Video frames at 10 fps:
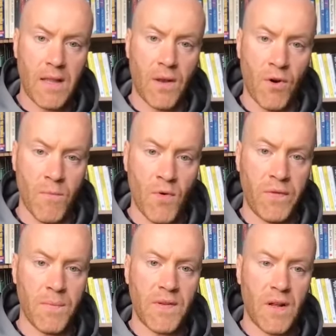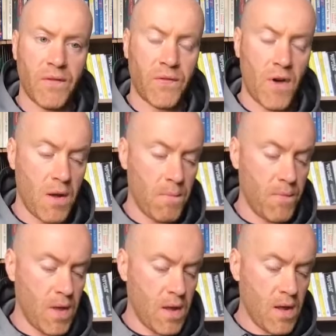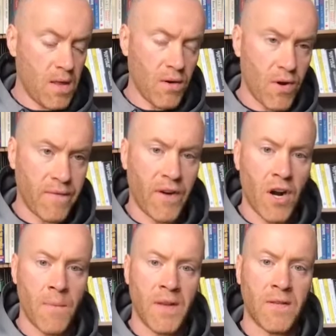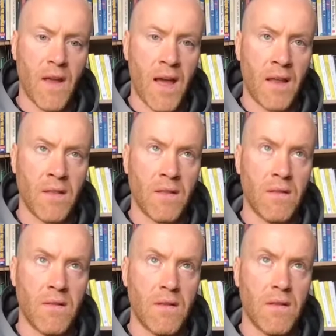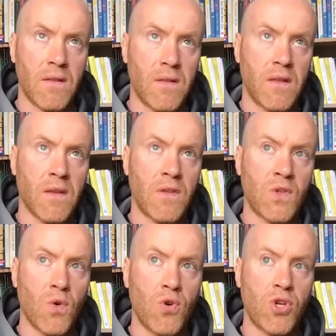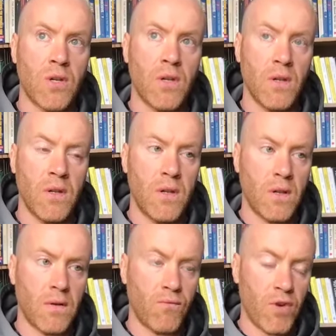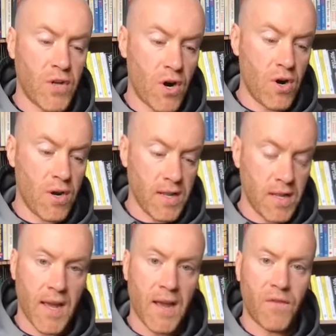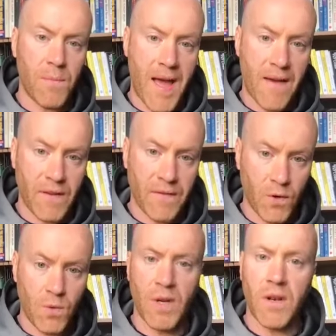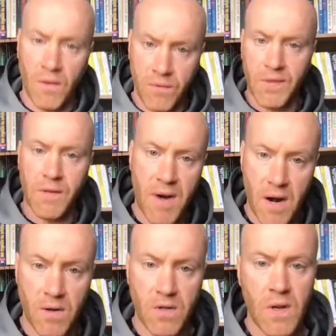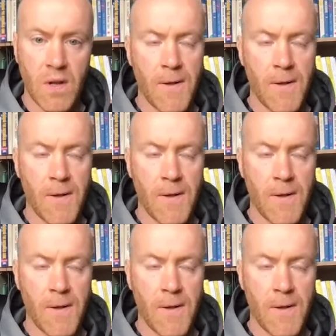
They remove themselves from their environment and the social return that you get from having food with loved ones and partners.